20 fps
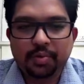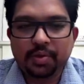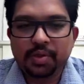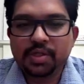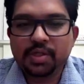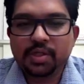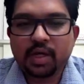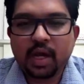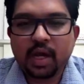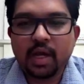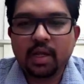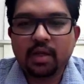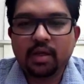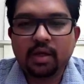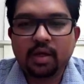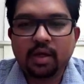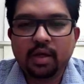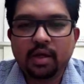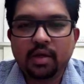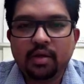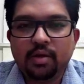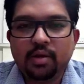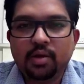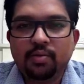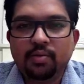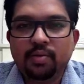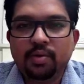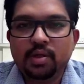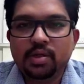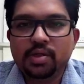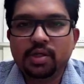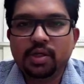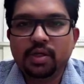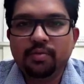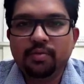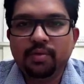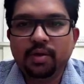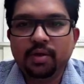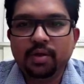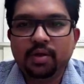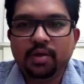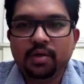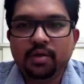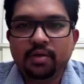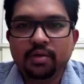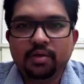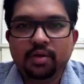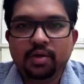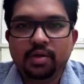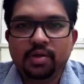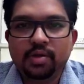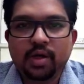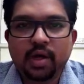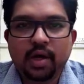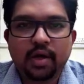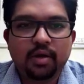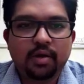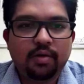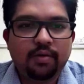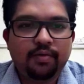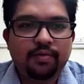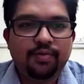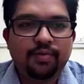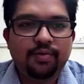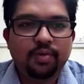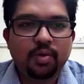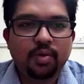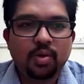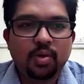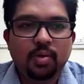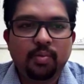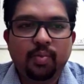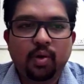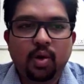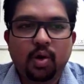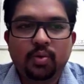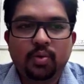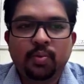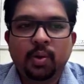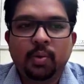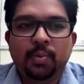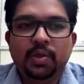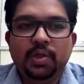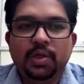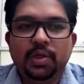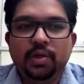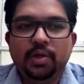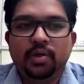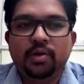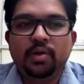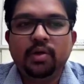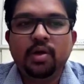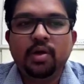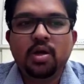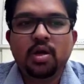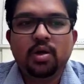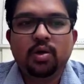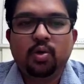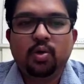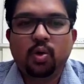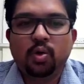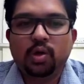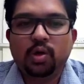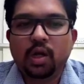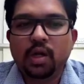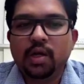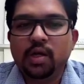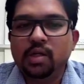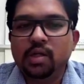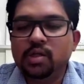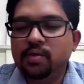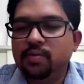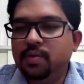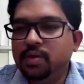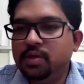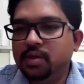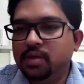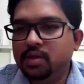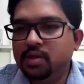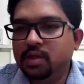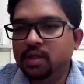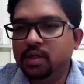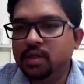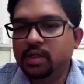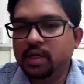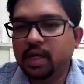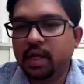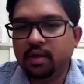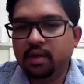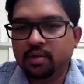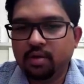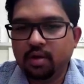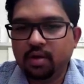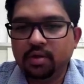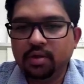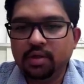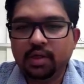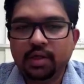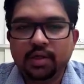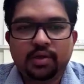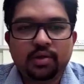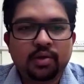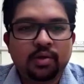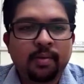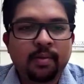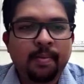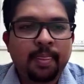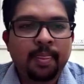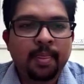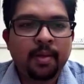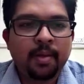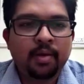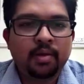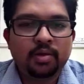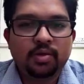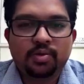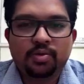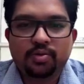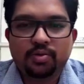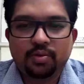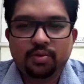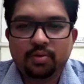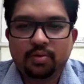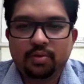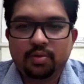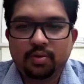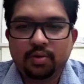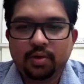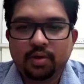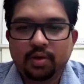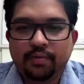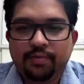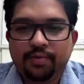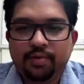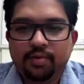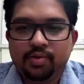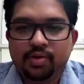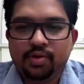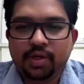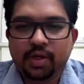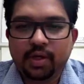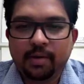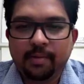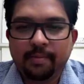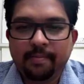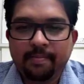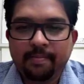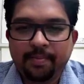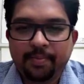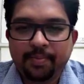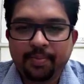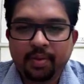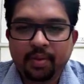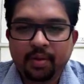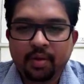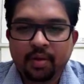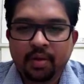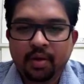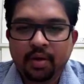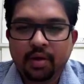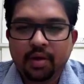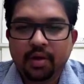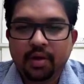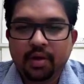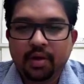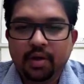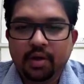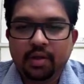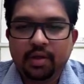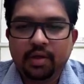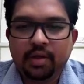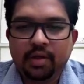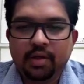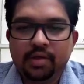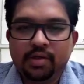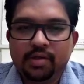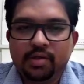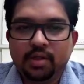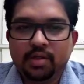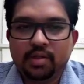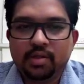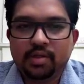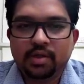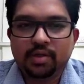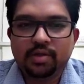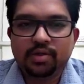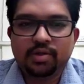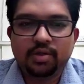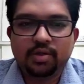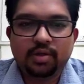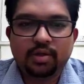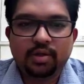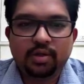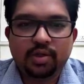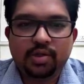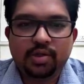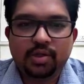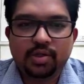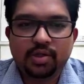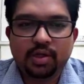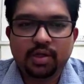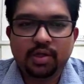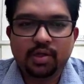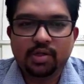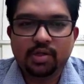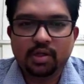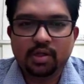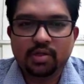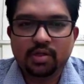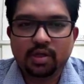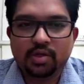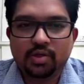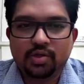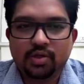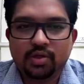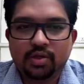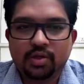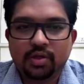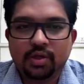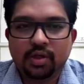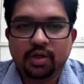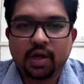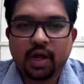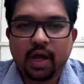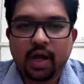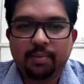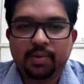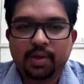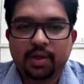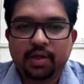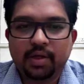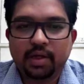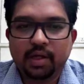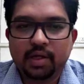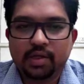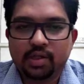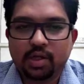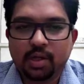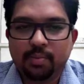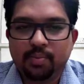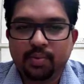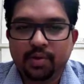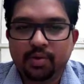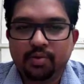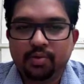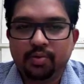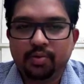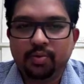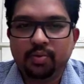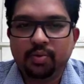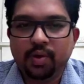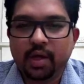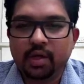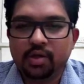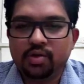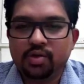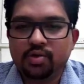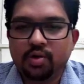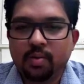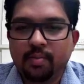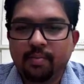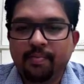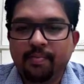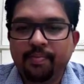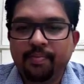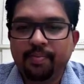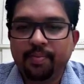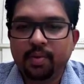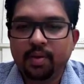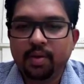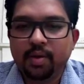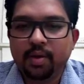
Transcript: Go to the scan and you will see when this kind of plot will be there, total energy versus the scan coordinate. So if you see in the initial structure, this is the initial structure. Here I have taken as 3.2 angstrom.